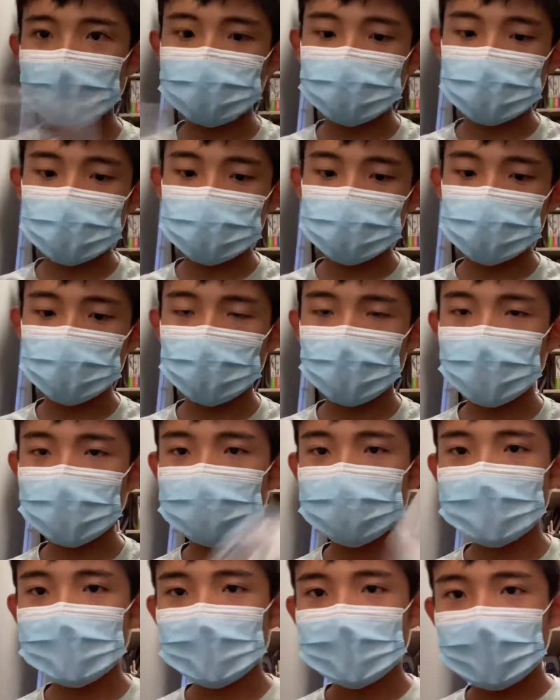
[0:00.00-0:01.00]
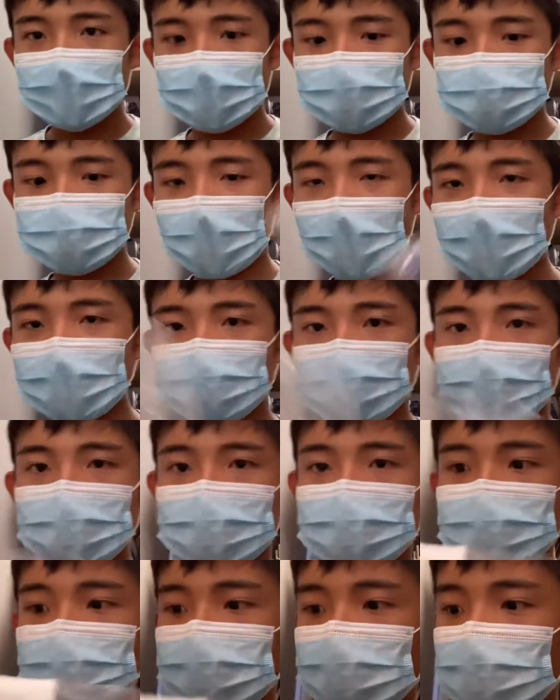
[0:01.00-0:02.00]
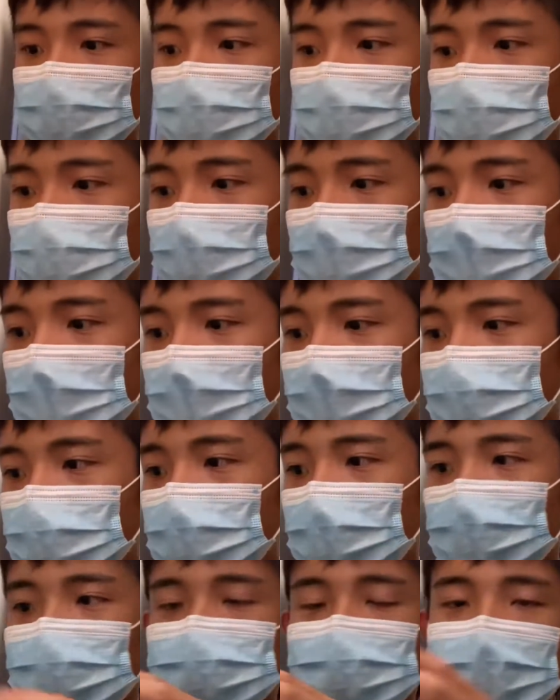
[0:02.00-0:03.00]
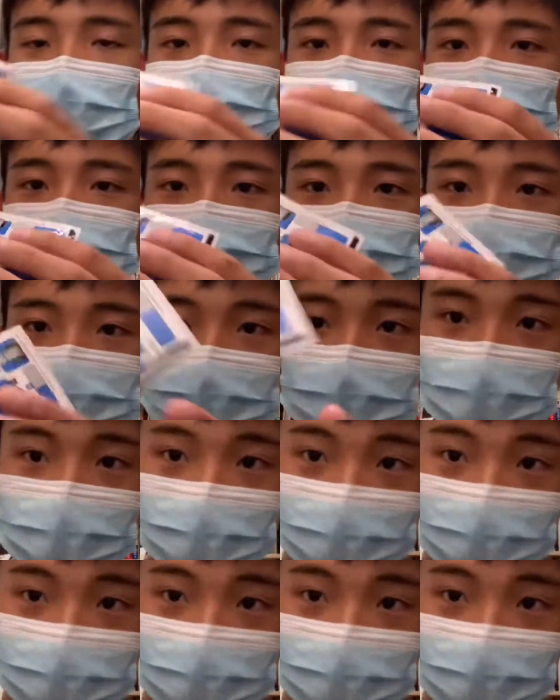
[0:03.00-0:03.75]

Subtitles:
number 1 and bag number 2. We also have a sticker